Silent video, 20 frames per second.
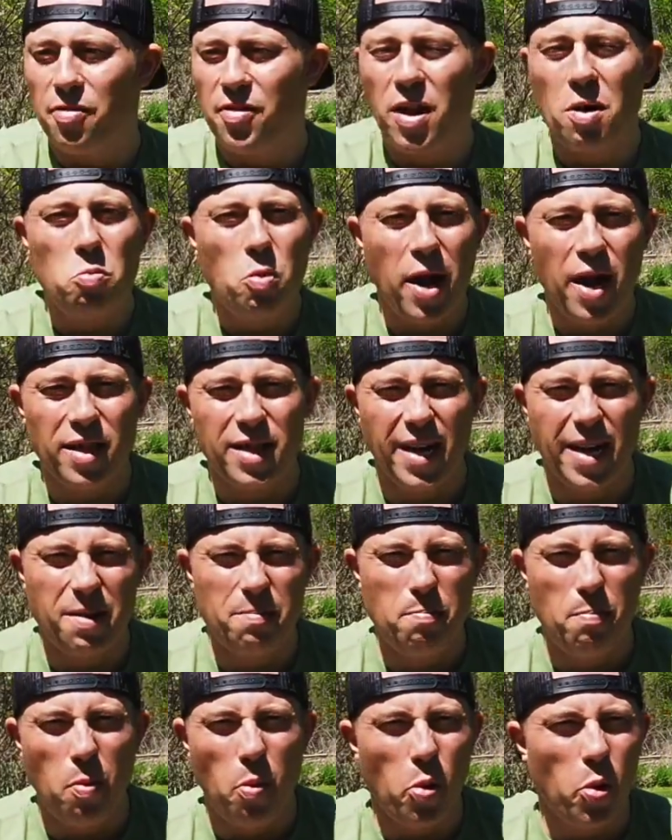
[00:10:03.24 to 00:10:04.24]
they weigh like
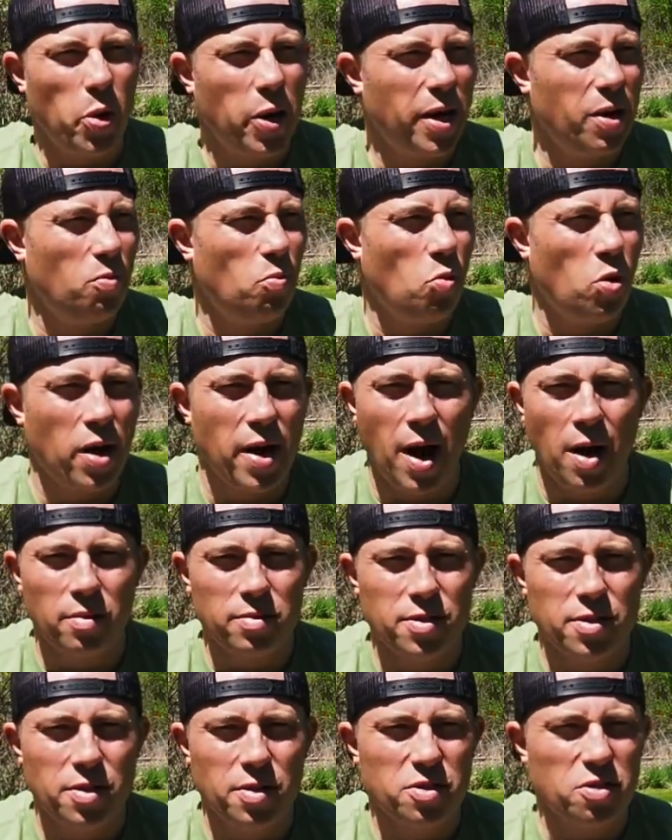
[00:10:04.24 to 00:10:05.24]
0.1
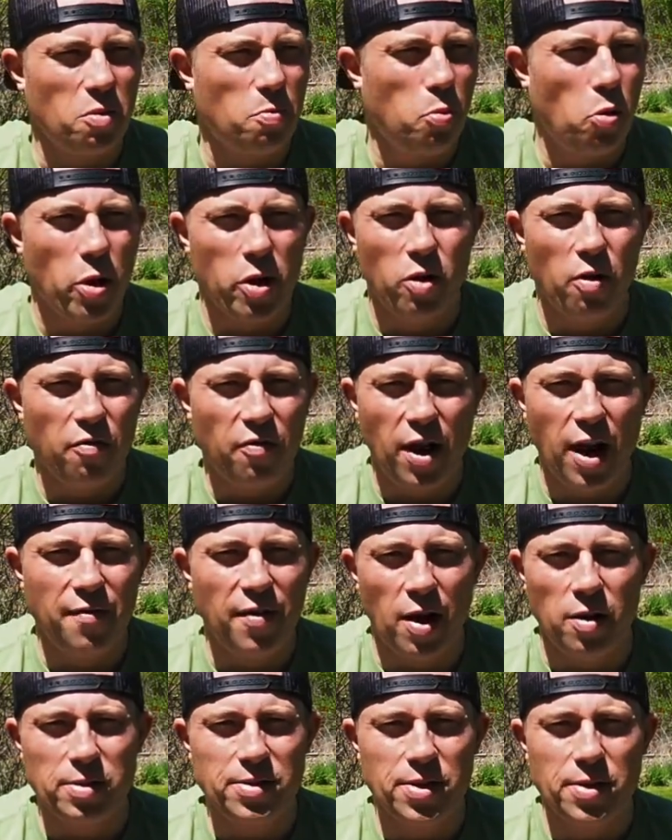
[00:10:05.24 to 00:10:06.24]
ounces or 0.05
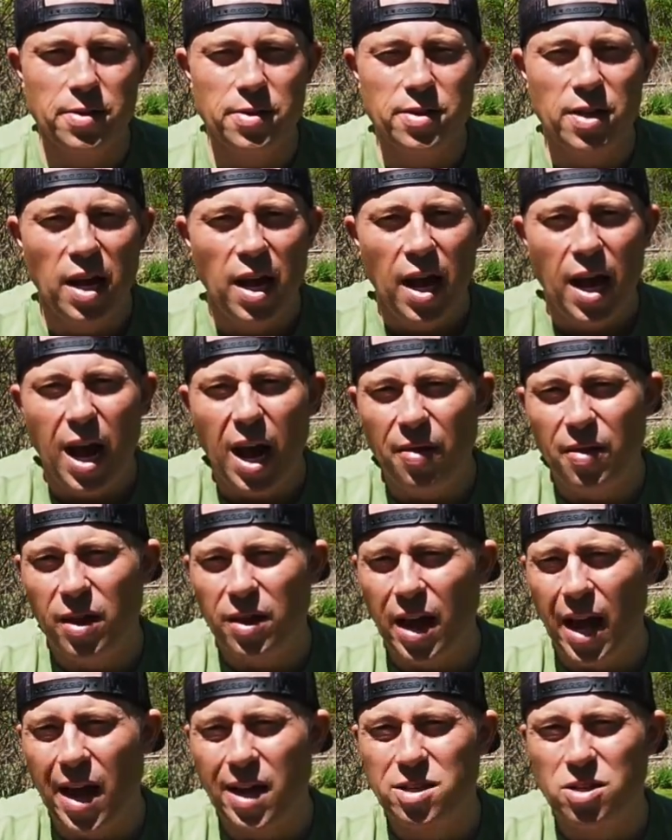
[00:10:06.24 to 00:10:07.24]
ounces, and they
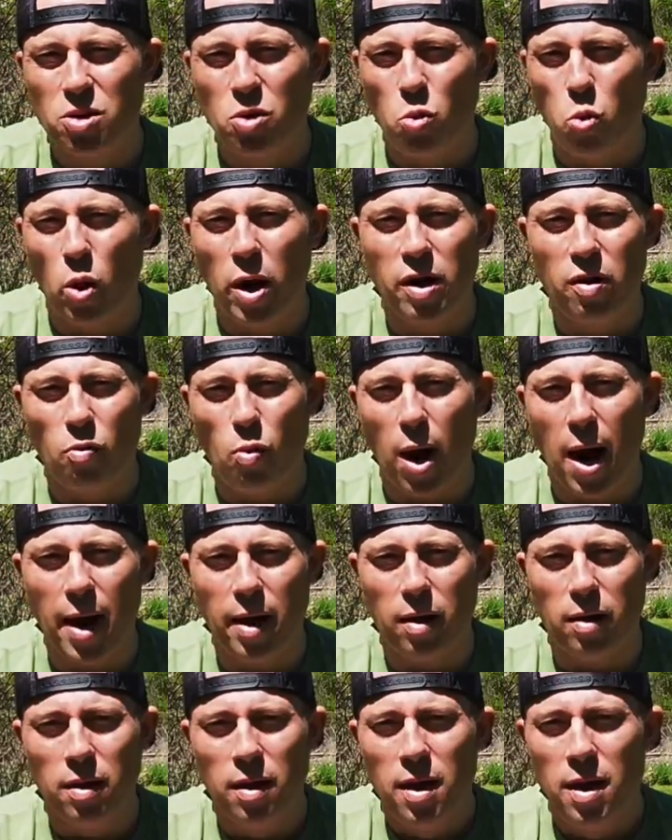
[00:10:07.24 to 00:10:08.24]
last quite a
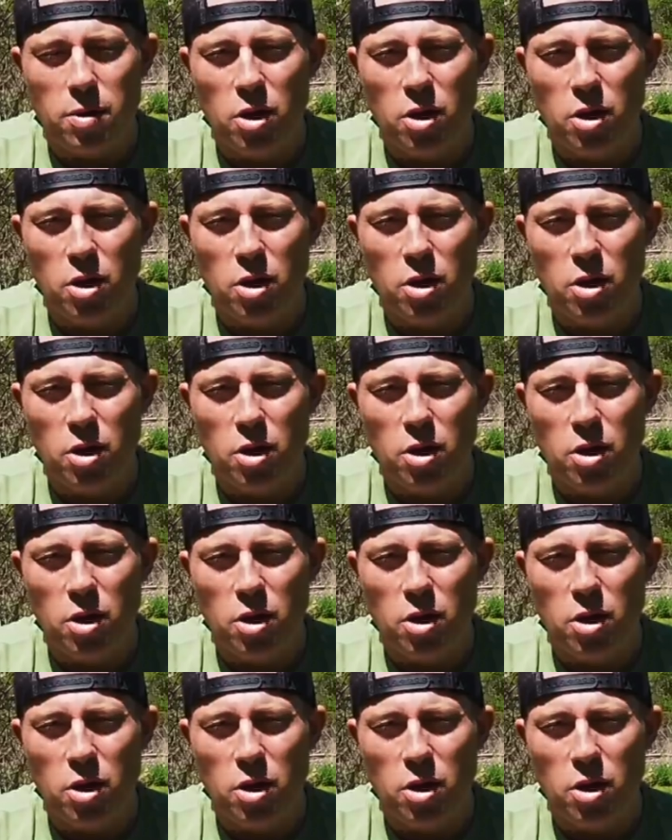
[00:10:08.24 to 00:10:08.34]
while.